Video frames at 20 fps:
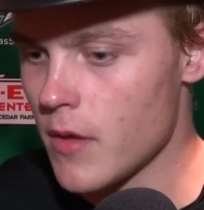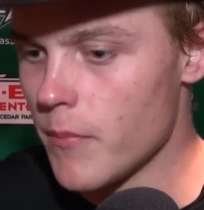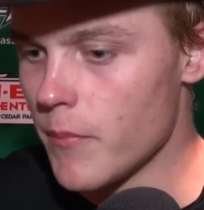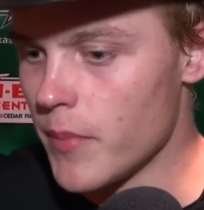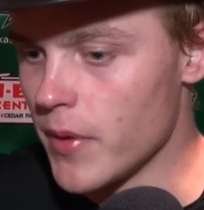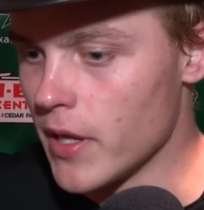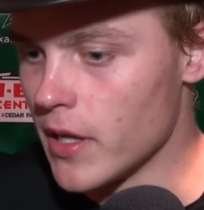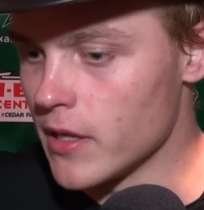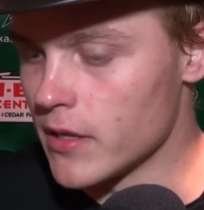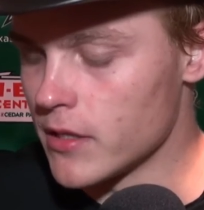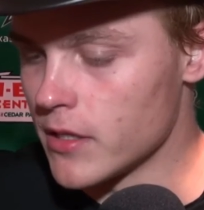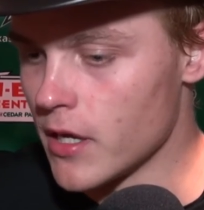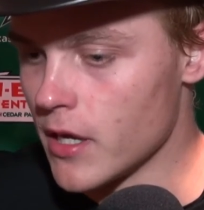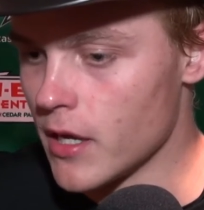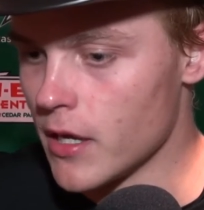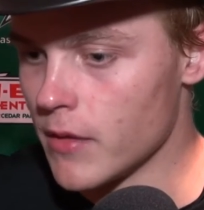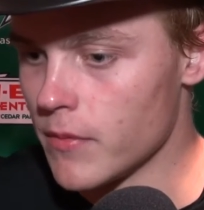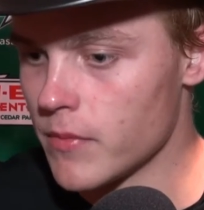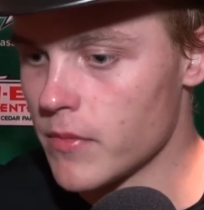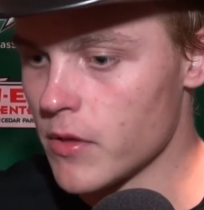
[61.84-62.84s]
built
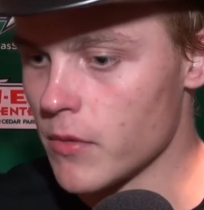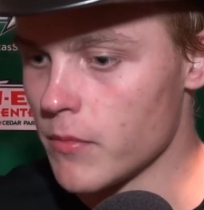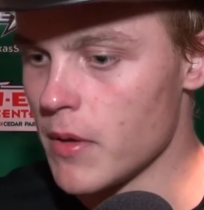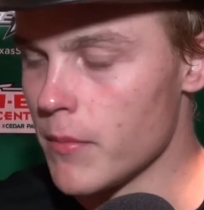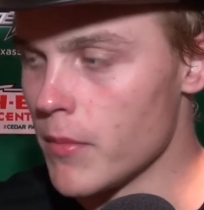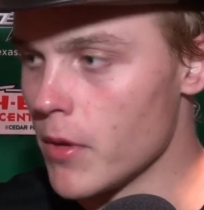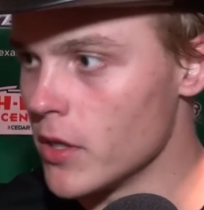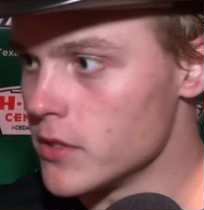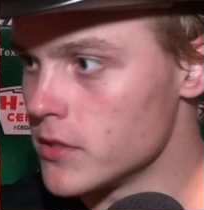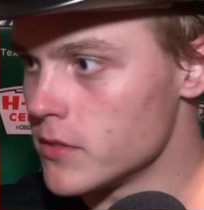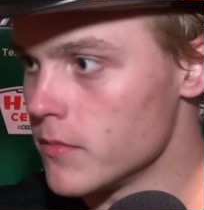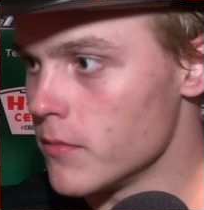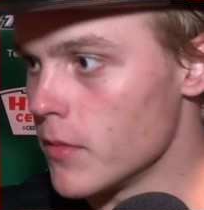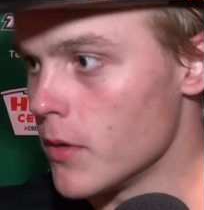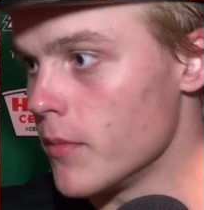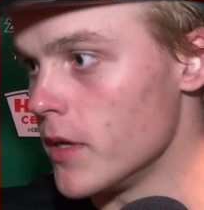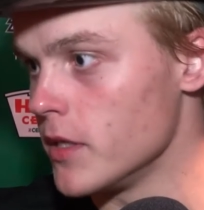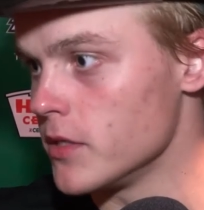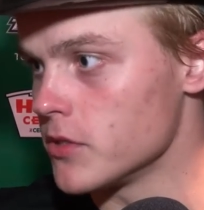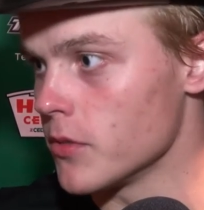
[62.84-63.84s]
the
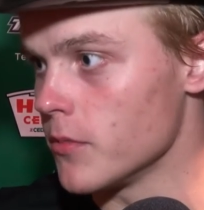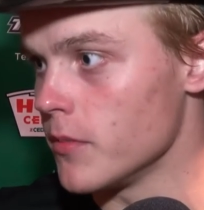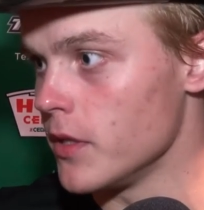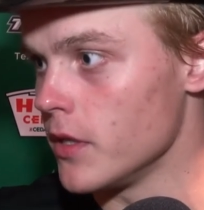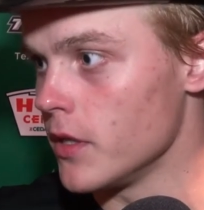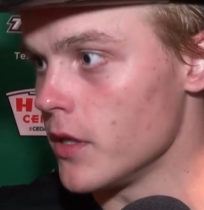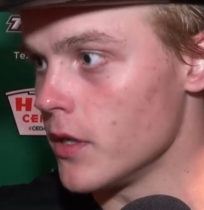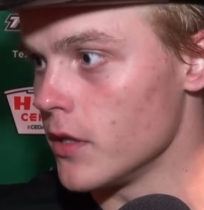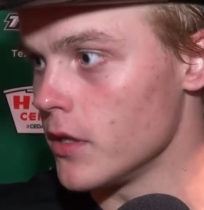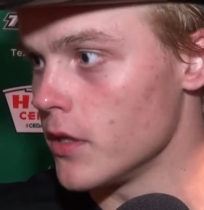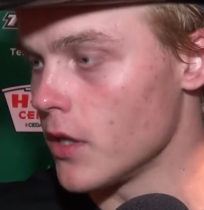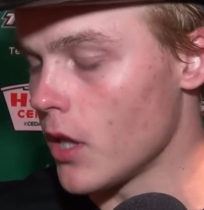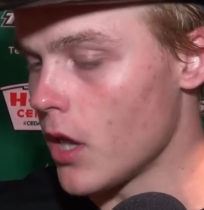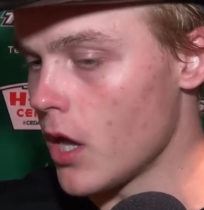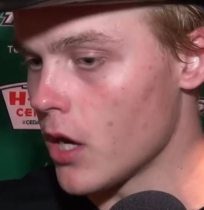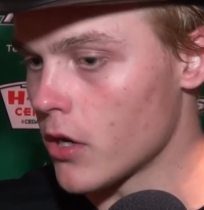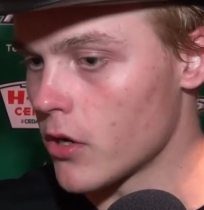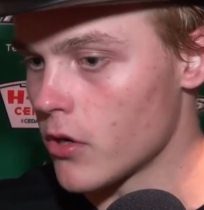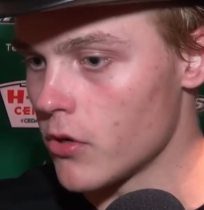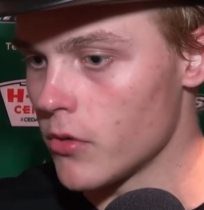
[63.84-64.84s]
momentum in the
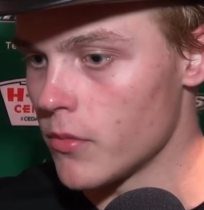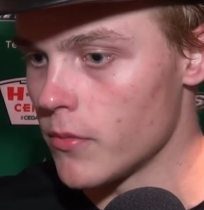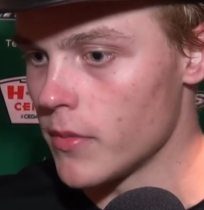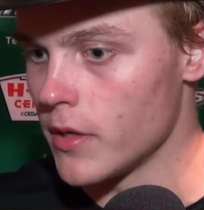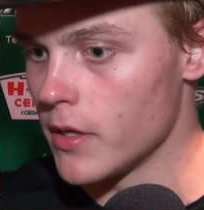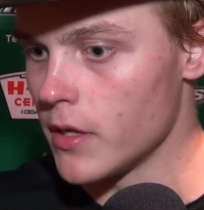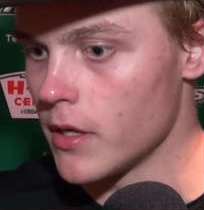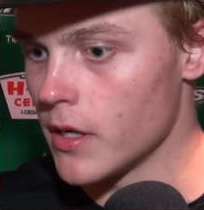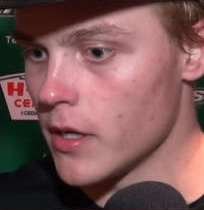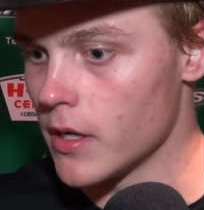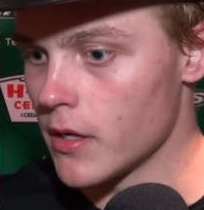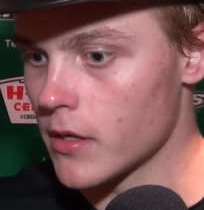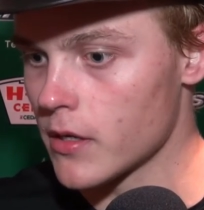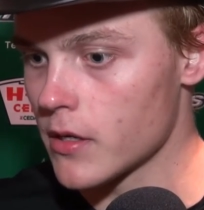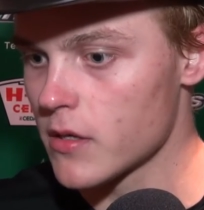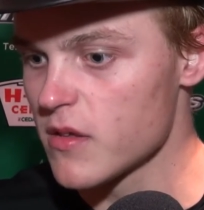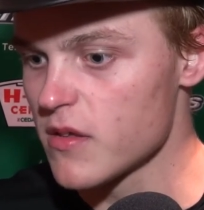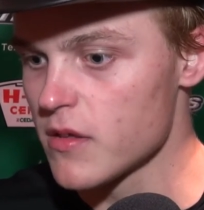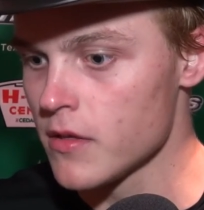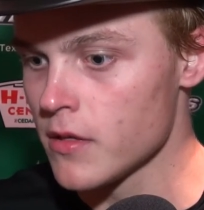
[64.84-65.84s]
locker room, and
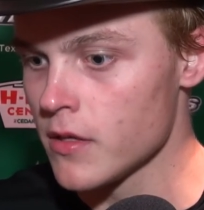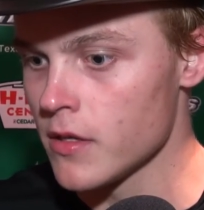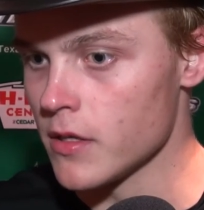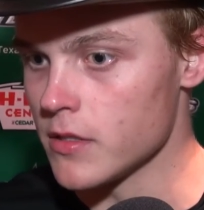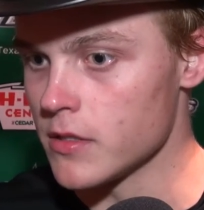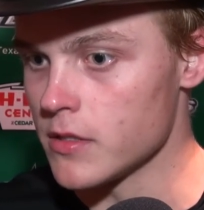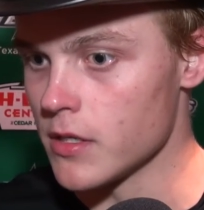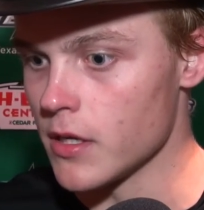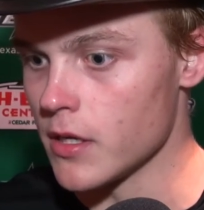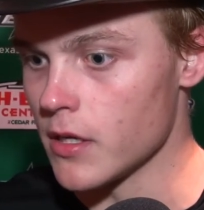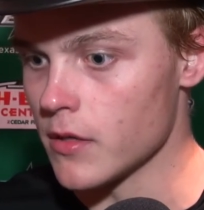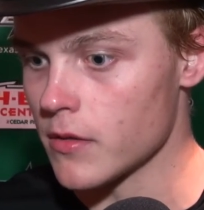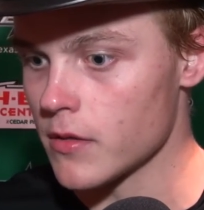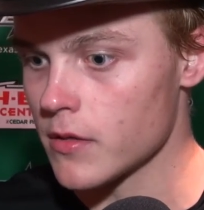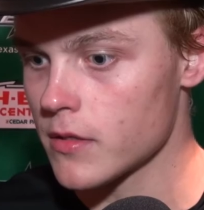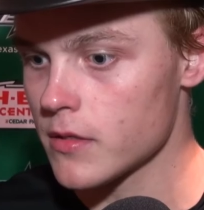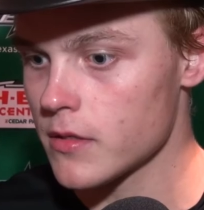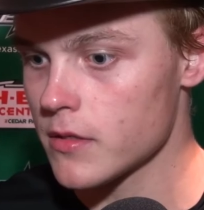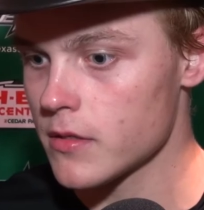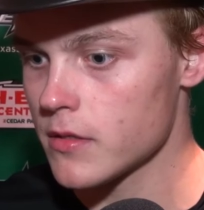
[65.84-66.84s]
it's a
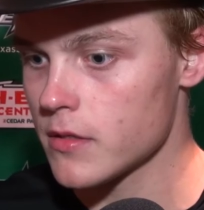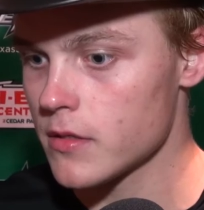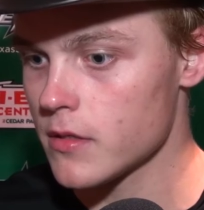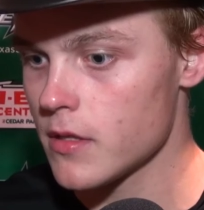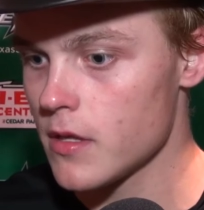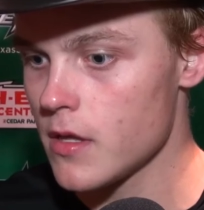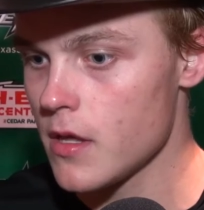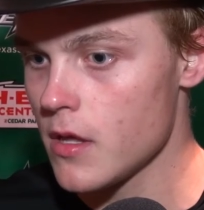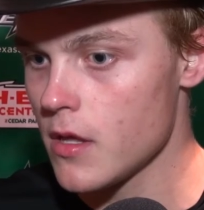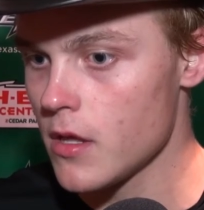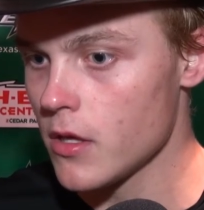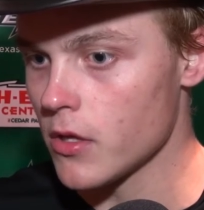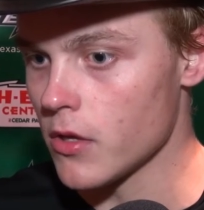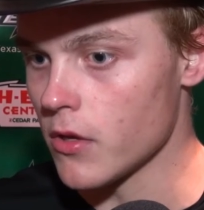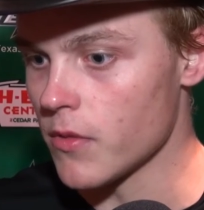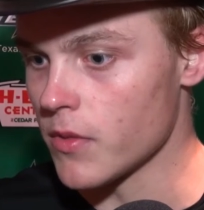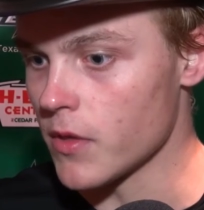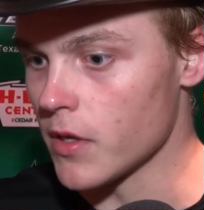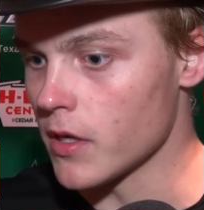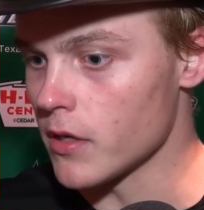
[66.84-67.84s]

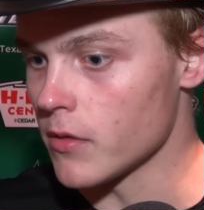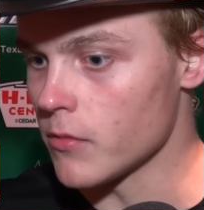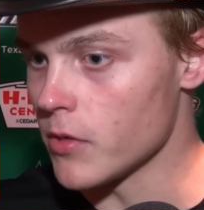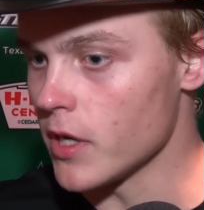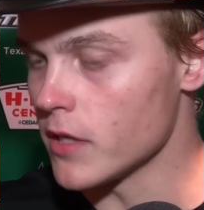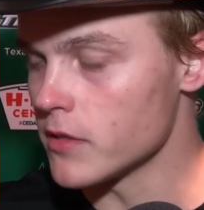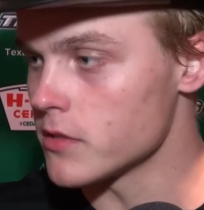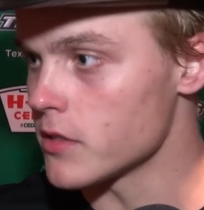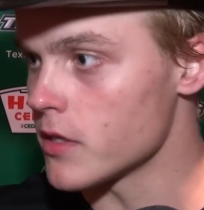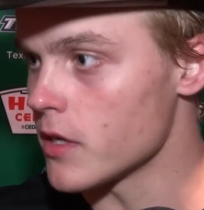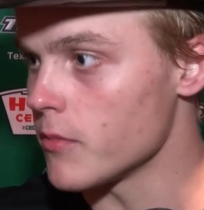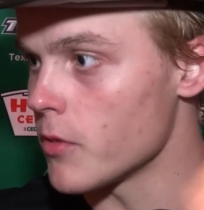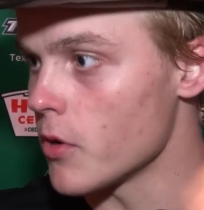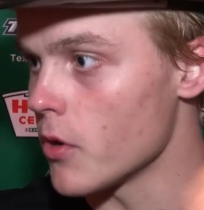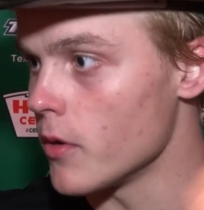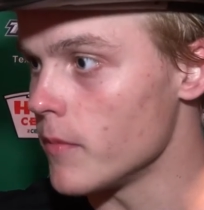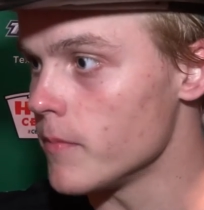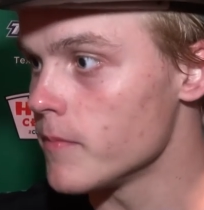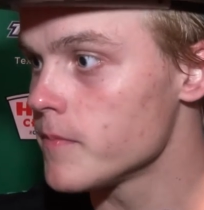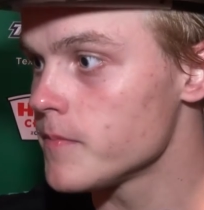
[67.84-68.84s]
good thing, and we have to keep going.